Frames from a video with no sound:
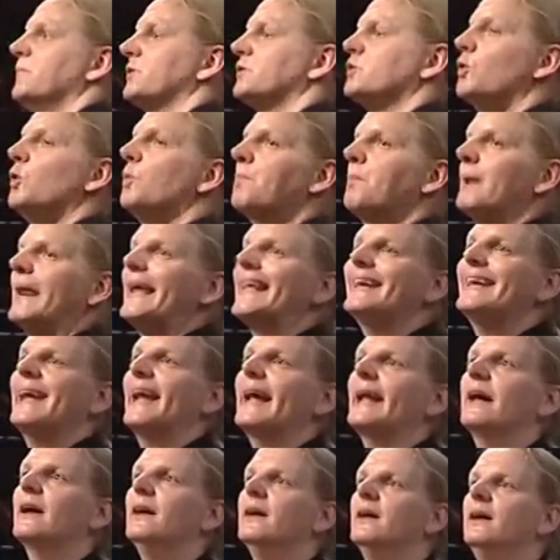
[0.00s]
It's called
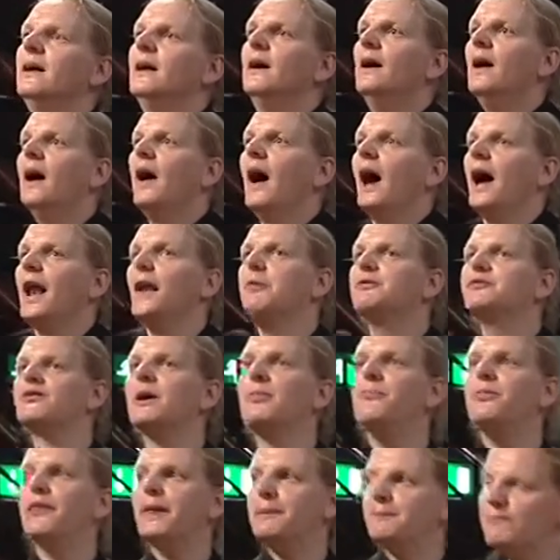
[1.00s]
blinking. And if
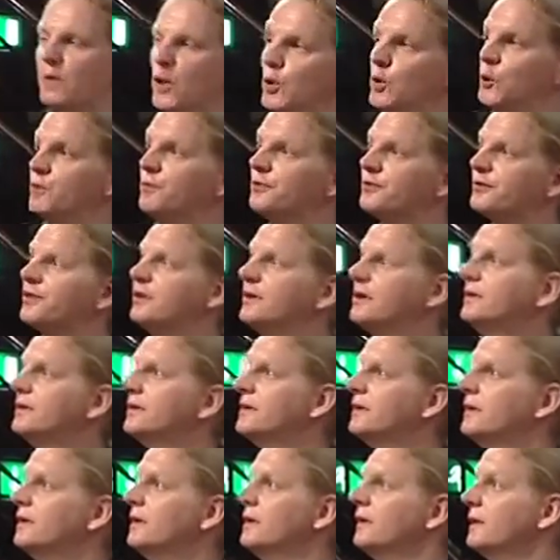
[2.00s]
something moves,
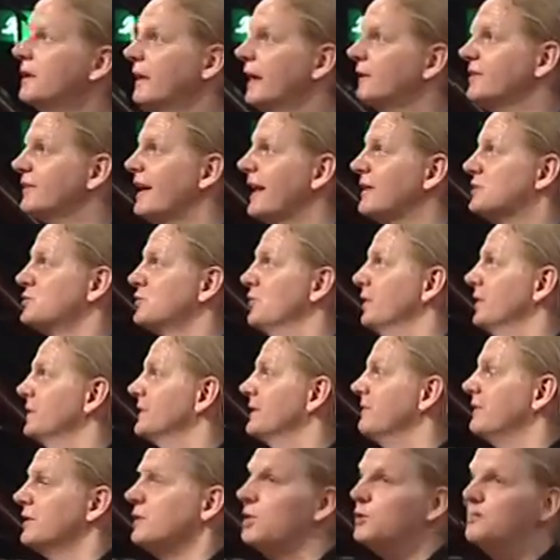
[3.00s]
it's an asteroid.
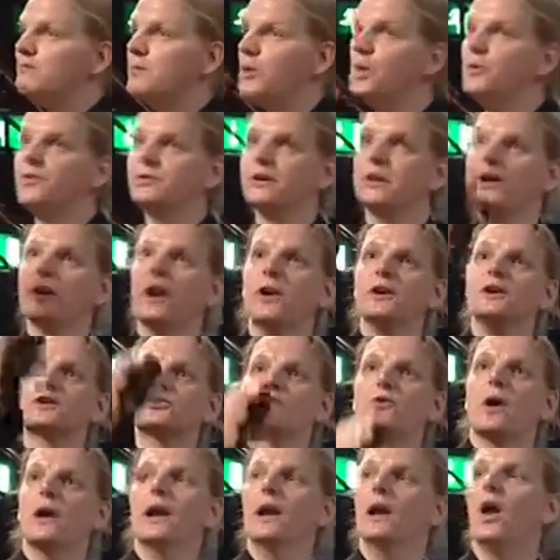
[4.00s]
If it moves in a nice
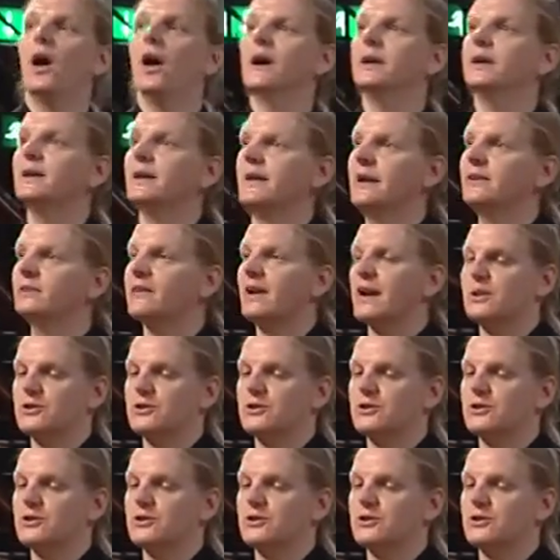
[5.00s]
straight line, it's an